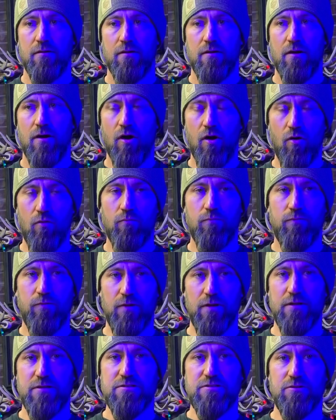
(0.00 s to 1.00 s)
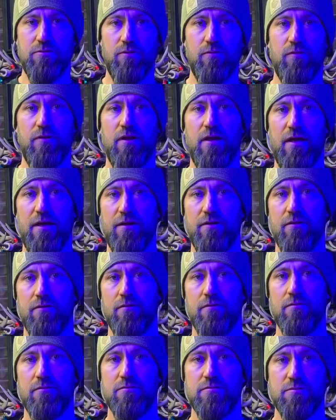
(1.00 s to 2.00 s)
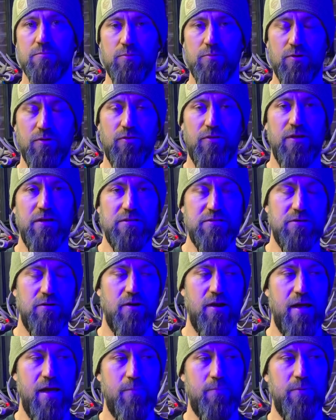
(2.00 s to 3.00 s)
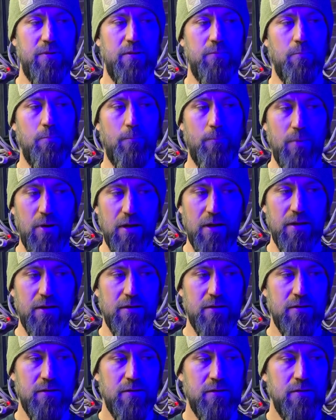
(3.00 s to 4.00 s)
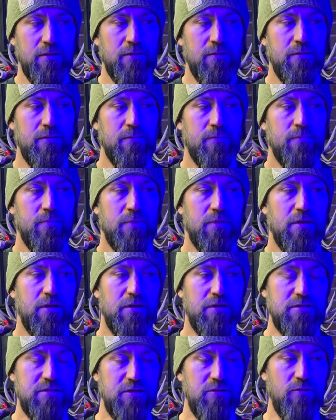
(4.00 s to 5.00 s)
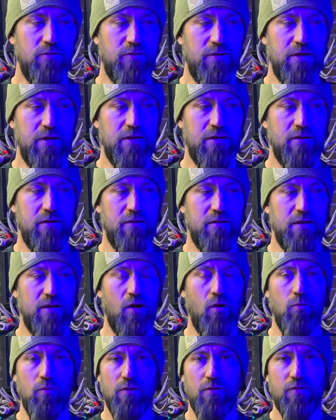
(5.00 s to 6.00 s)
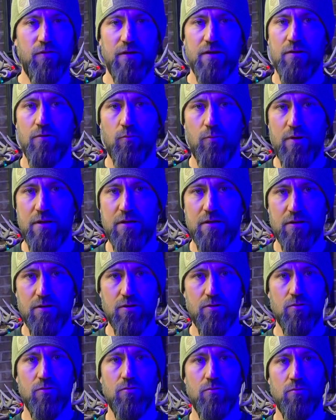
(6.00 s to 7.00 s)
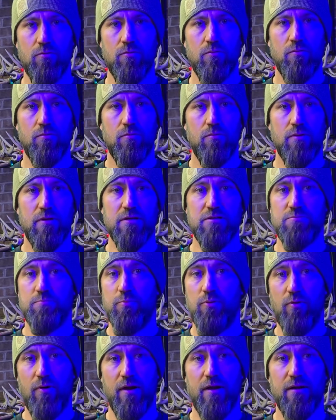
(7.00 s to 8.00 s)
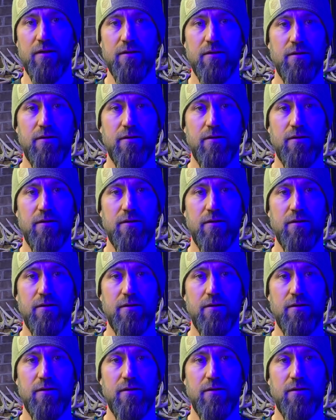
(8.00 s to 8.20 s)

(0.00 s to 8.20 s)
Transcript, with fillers: hopefully, sooner than later, some good things start happening. But until then, the only thing that we can do is pray.